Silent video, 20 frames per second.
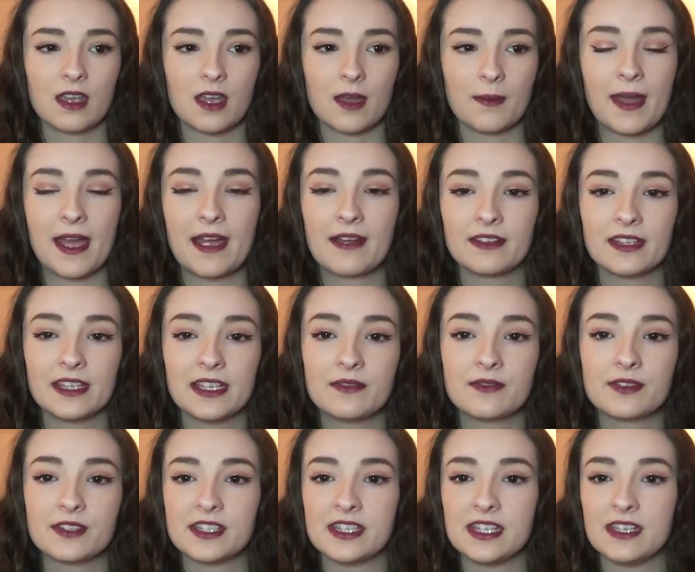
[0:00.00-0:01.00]
Apparently
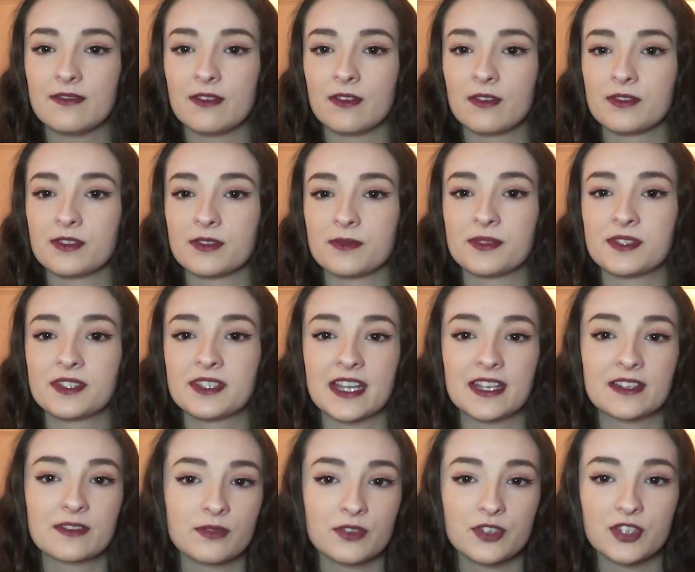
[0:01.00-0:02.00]
Restivo was
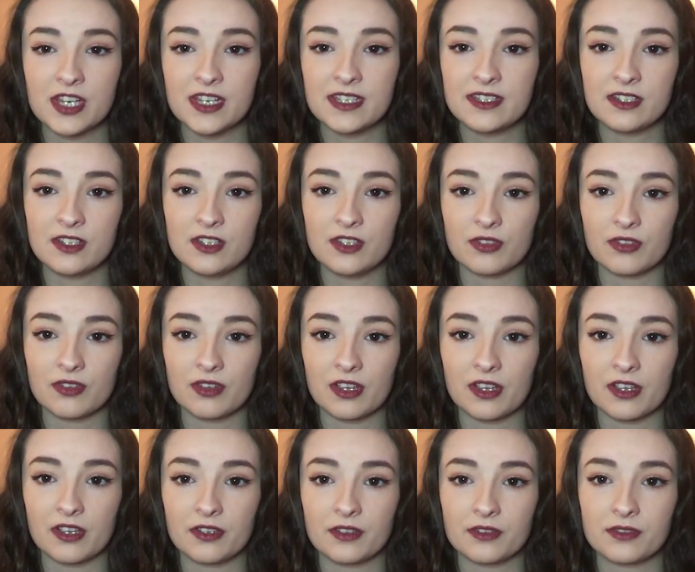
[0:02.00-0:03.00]
obsessed with chasing young
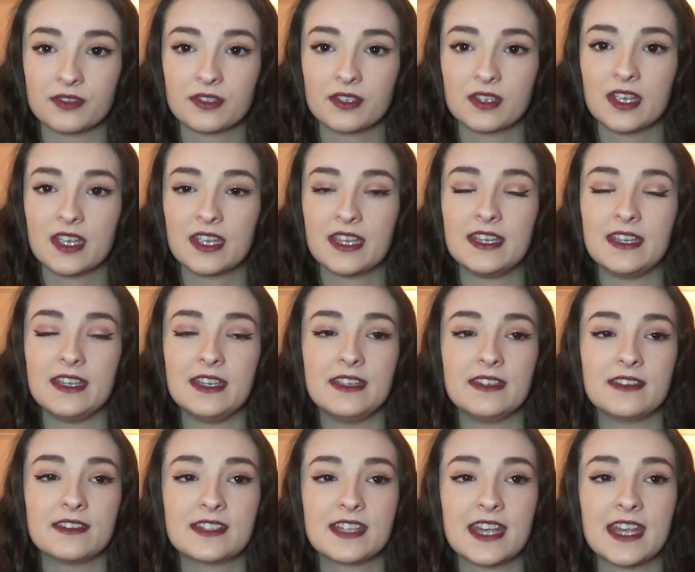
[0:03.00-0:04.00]
girls.
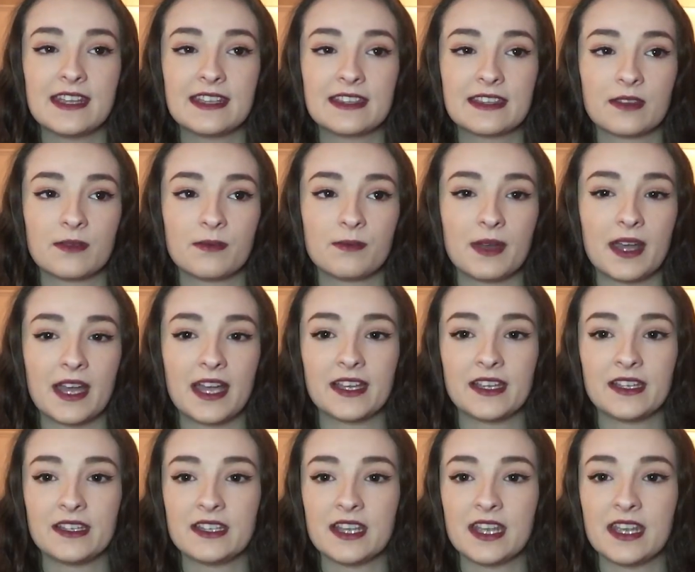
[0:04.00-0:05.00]
He'd take them
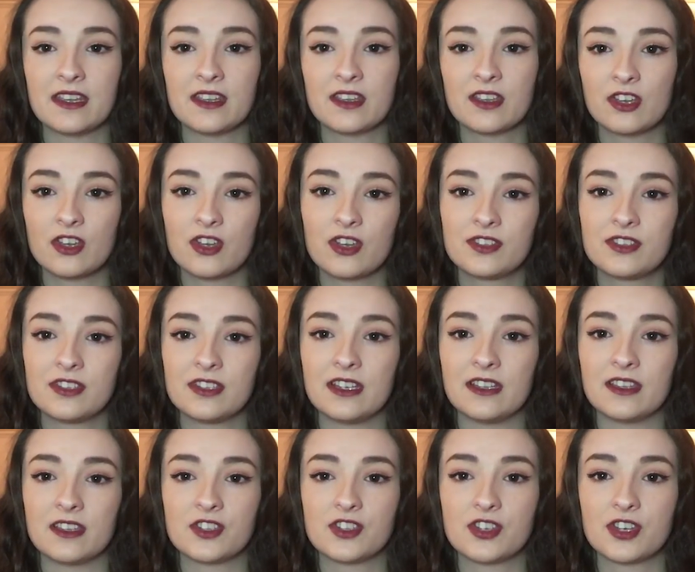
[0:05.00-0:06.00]
behind a curtain
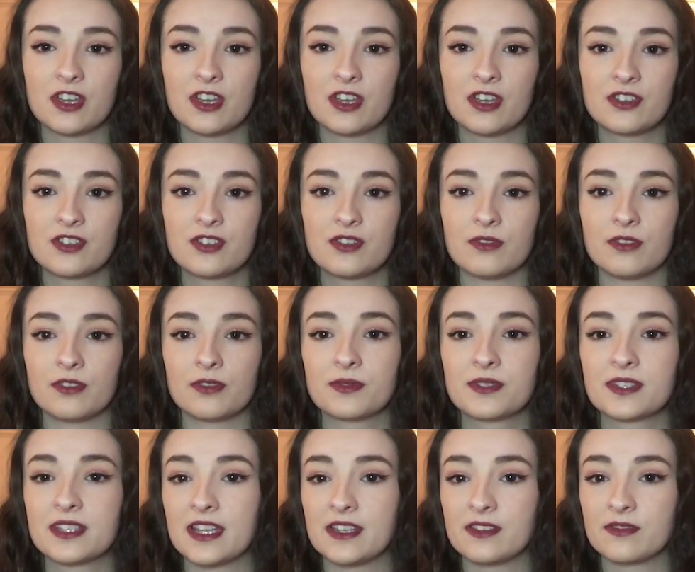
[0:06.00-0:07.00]
in the church to an
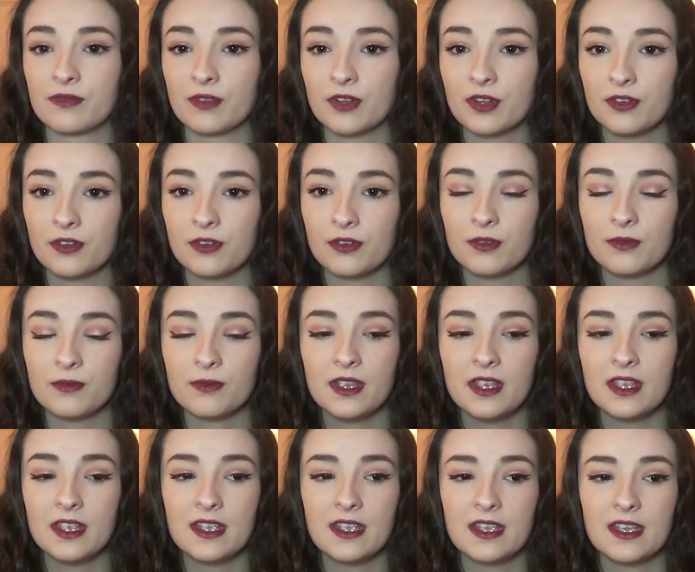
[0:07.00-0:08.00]
upstairs room,
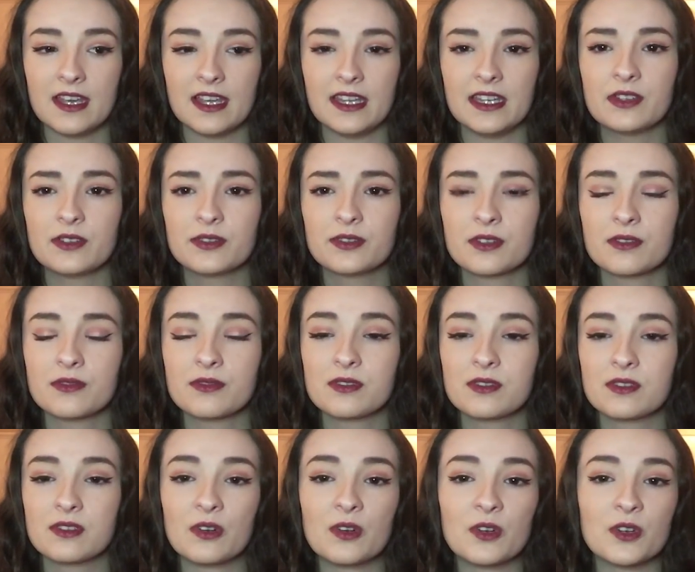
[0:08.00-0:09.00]
and he also
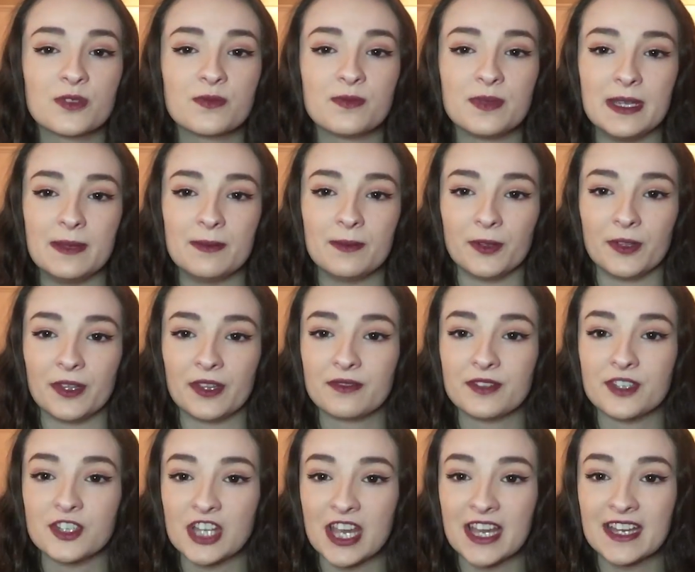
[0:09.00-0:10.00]
stalked people that
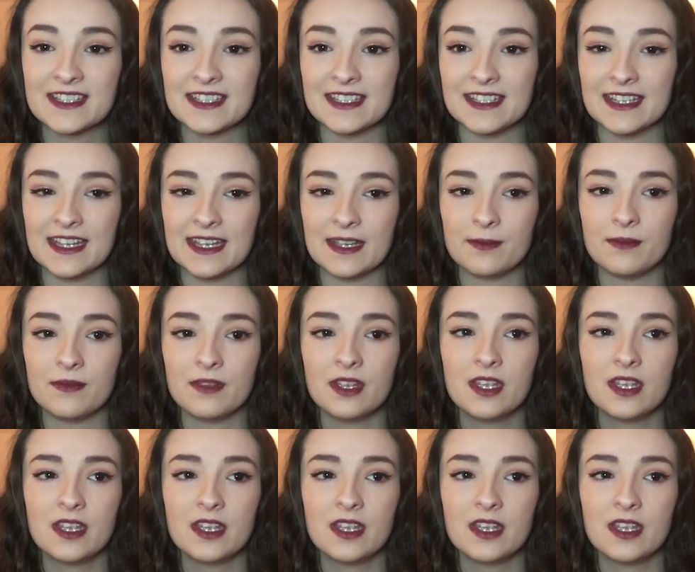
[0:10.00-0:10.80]
rejected him.